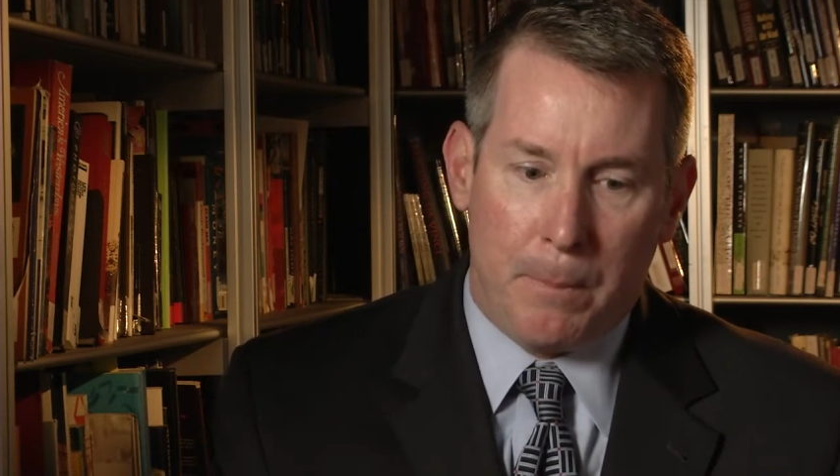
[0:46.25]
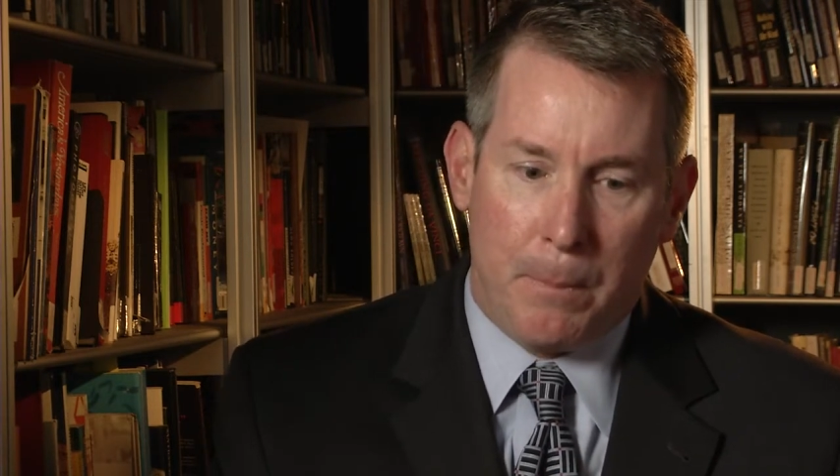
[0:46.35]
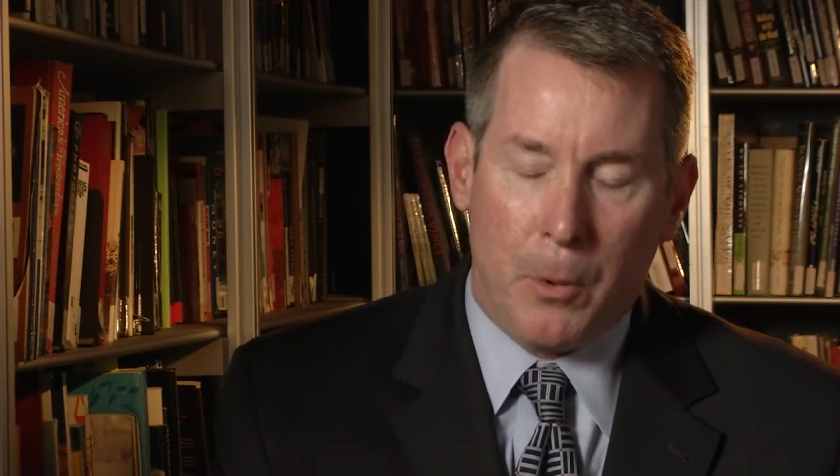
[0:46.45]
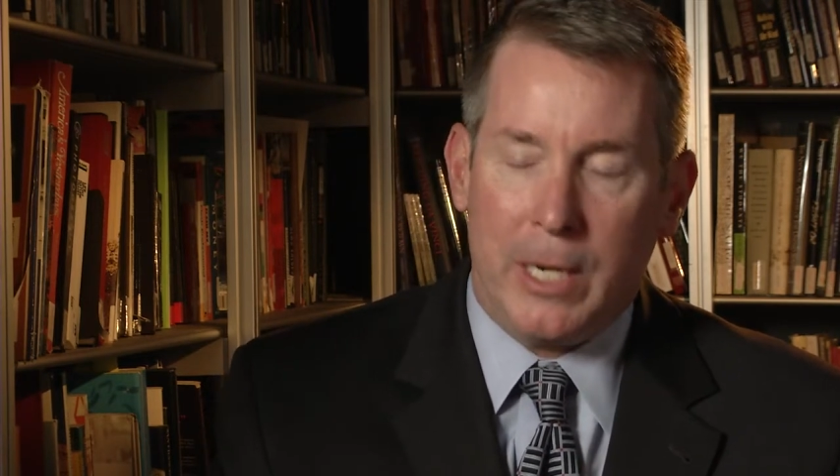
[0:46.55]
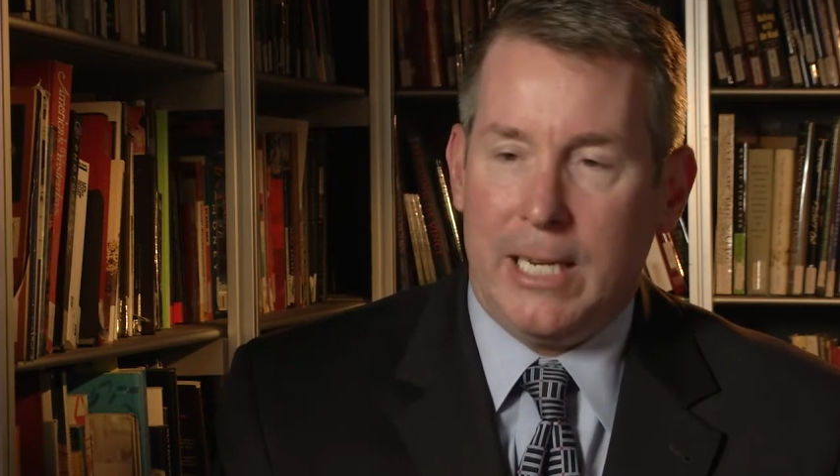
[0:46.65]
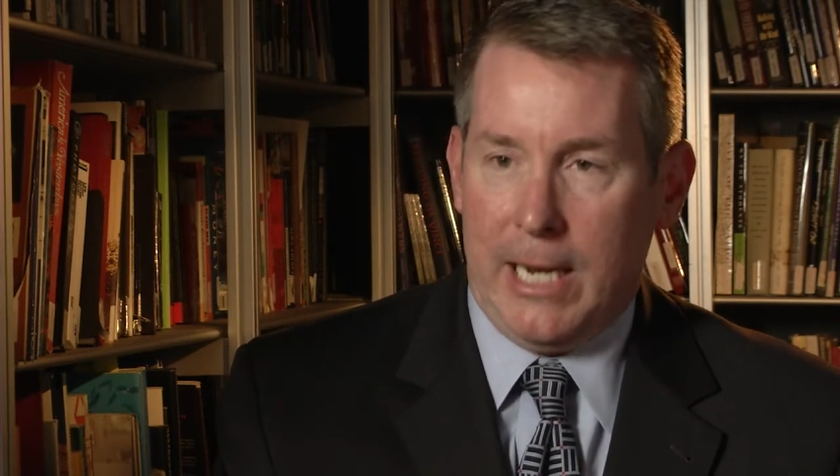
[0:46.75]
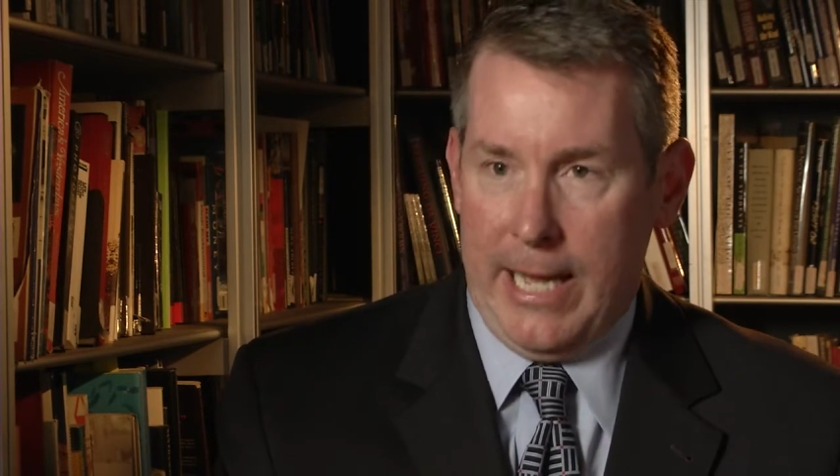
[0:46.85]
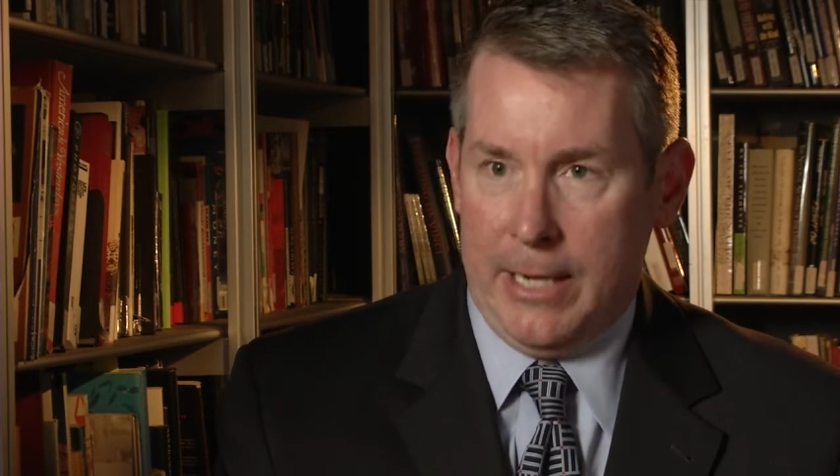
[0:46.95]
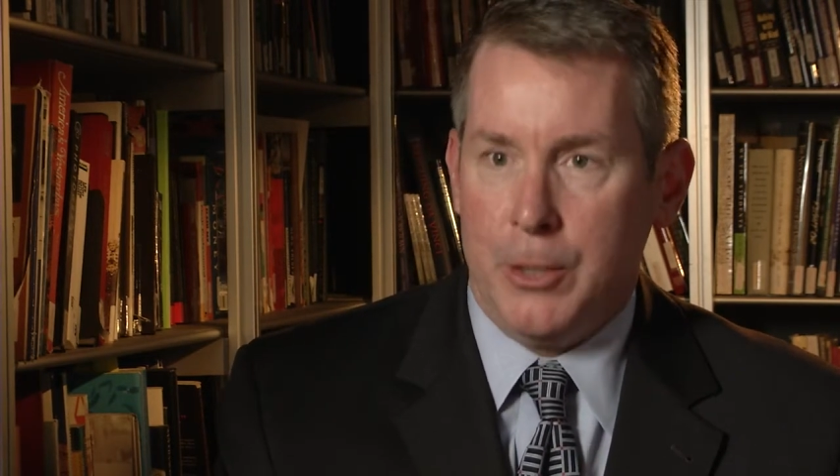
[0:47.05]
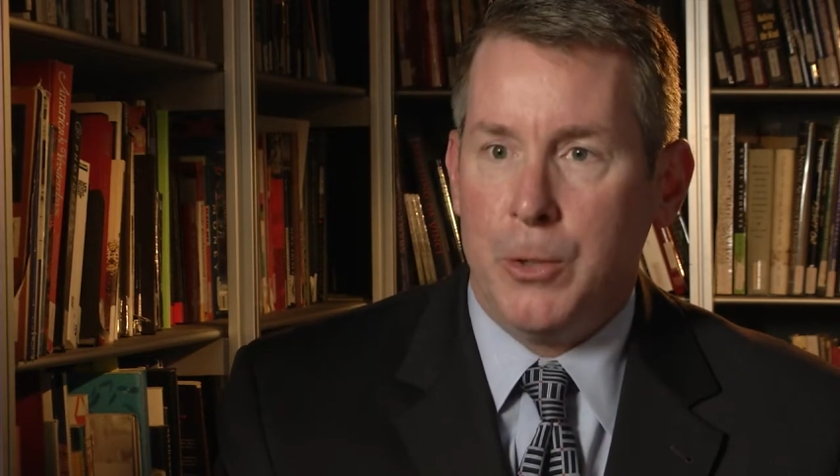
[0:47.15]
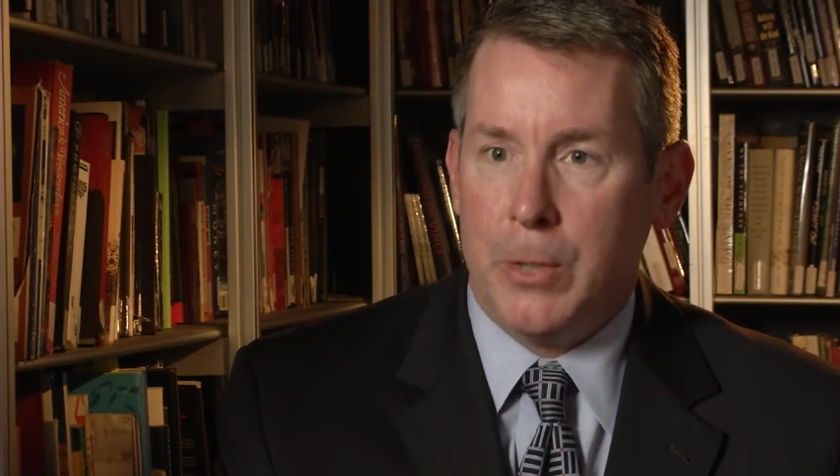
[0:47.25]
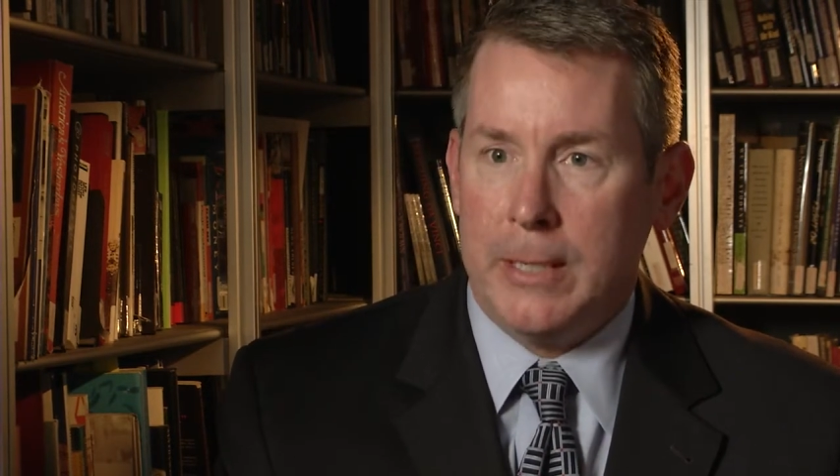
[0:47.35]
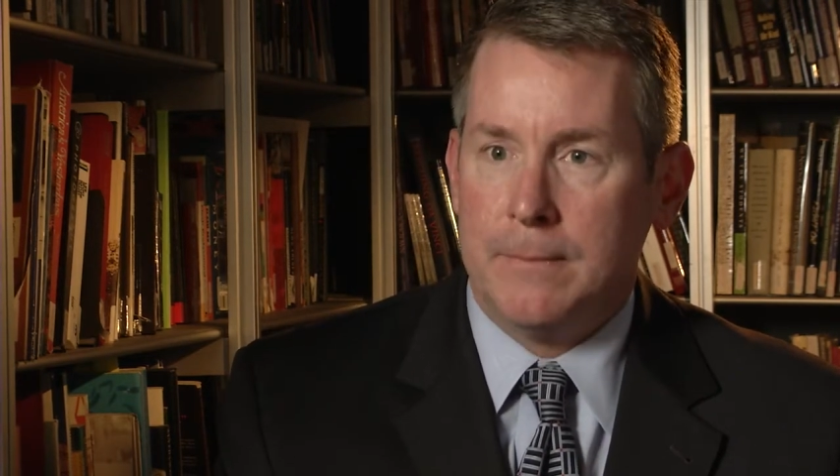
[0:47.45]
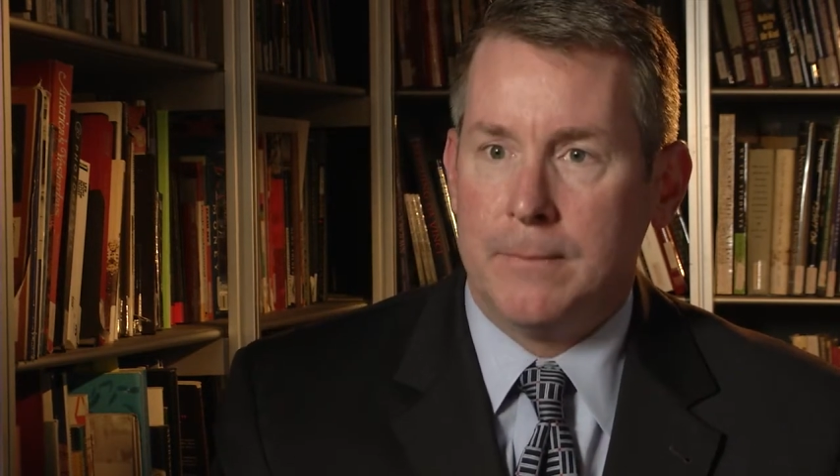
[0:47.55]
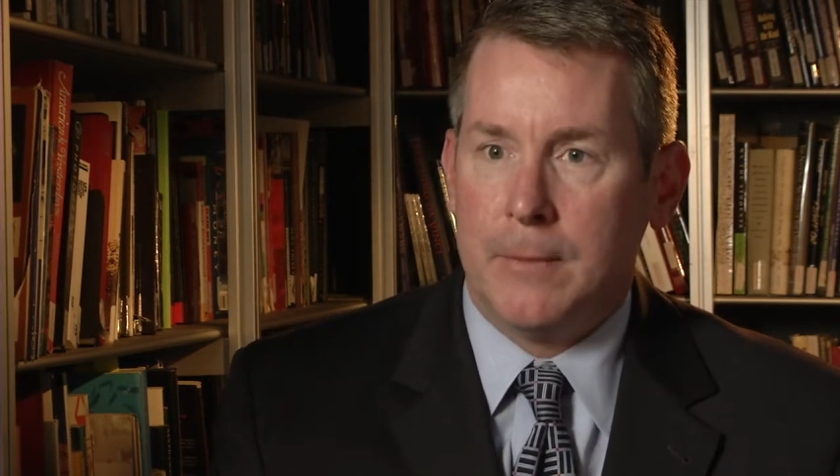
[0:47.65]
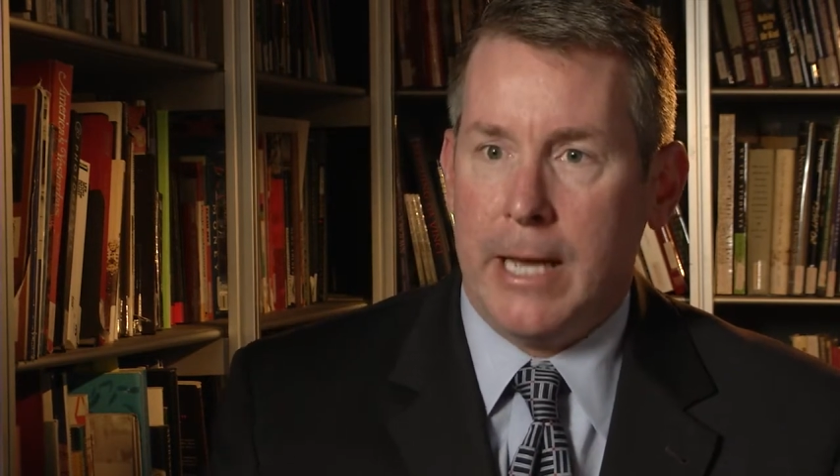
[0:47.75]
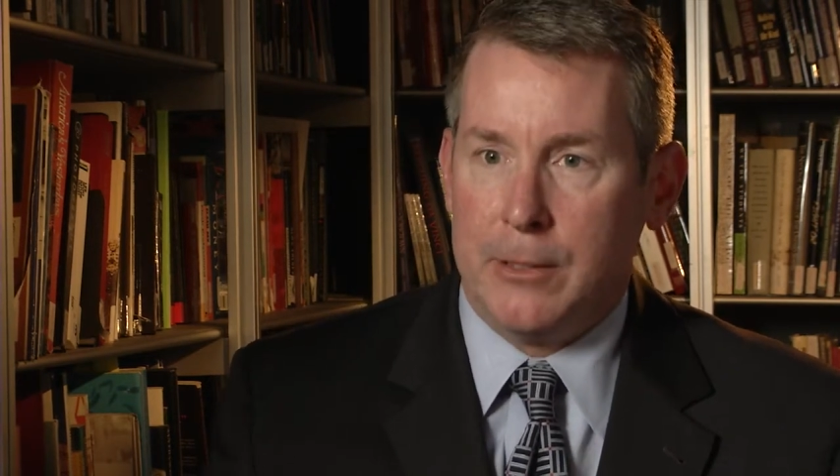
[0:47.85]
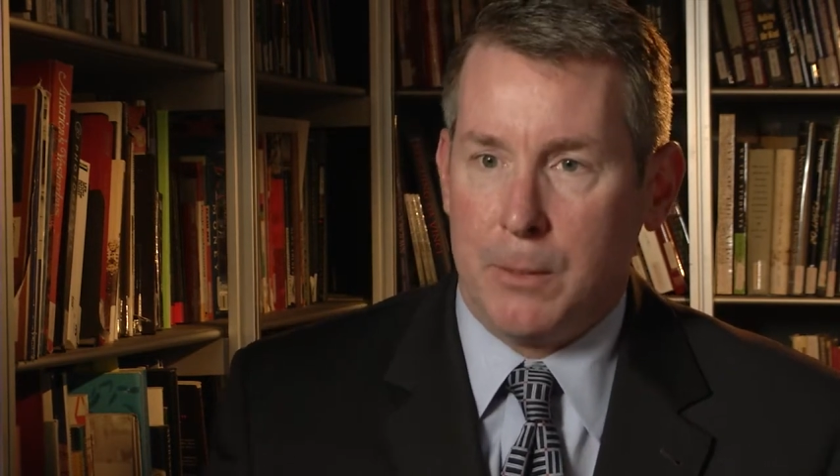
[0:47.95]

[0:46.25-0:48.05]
putting an end to it as